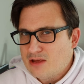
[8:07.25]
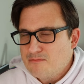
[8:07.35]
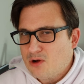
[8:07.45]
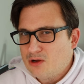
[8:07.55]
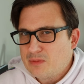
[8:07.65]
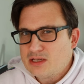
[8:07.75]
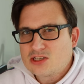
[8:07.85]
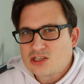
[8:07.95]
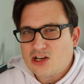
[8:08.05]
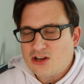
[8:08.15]
It might be
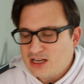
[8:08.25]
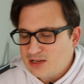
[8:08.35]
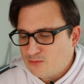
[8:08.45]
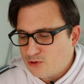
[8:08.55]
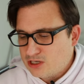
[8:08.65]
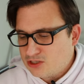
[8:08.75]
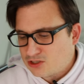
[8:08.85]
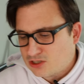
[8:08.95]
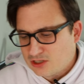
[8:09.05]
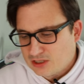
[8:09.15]
slightly
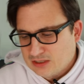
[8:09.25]
abridged.